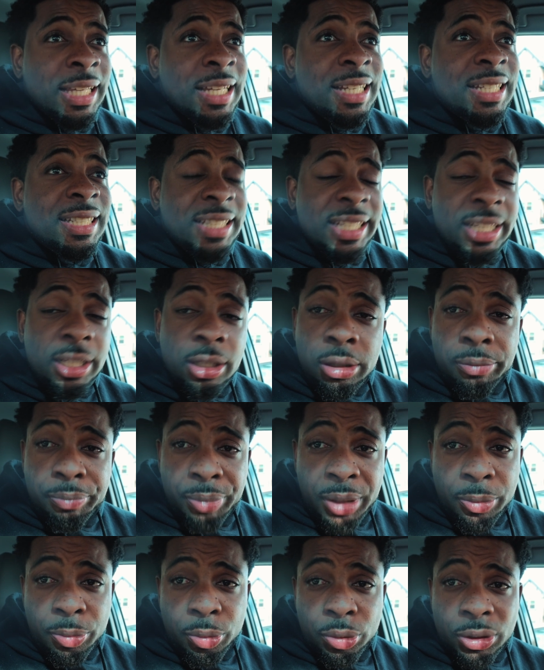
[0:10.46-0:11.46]
they stealing
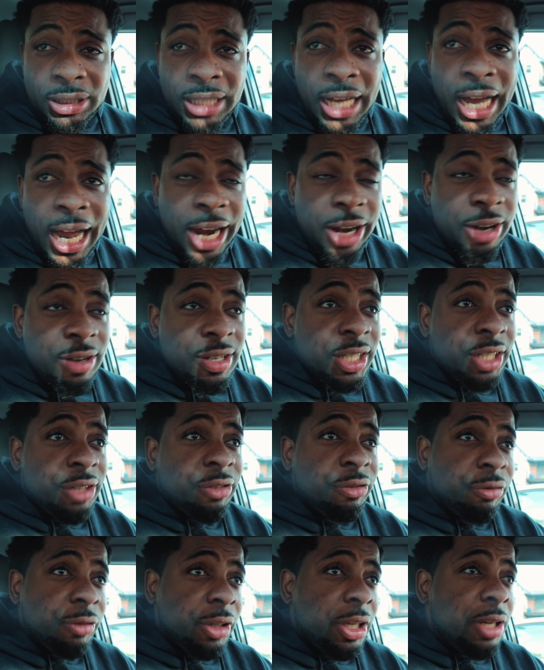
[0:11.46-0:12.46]
people tires
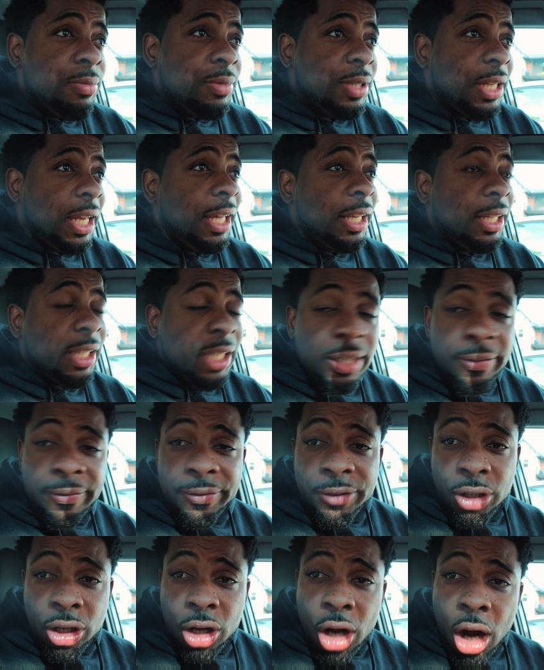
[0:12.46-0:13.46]
and rims and
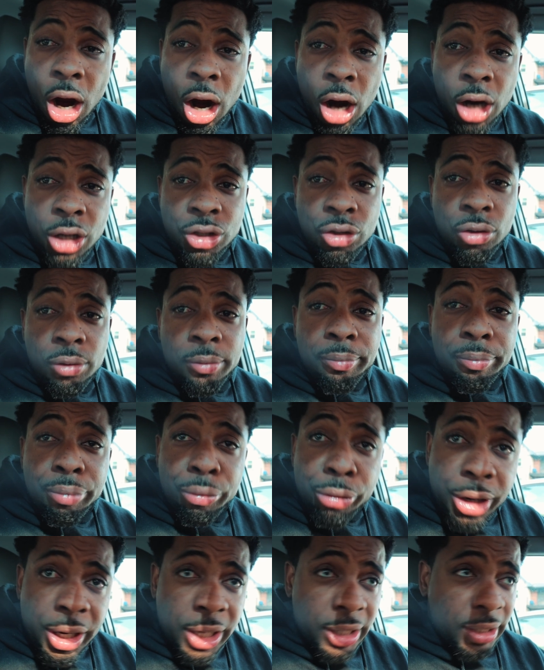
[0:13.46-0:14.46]
leaving the cars on
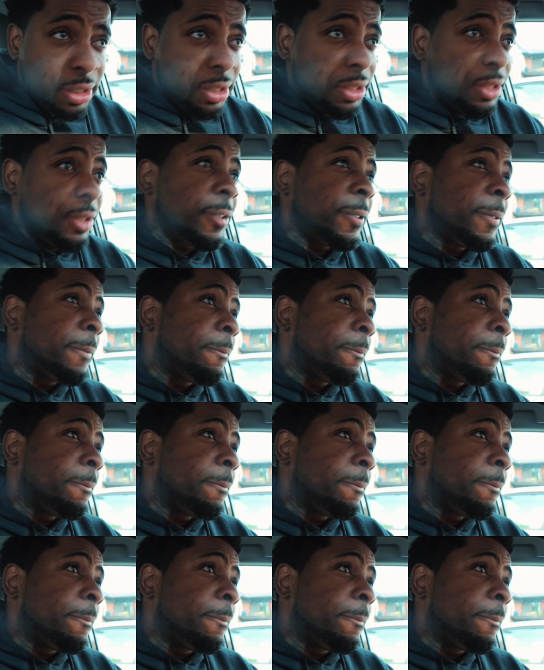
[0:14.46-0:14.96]
bricks.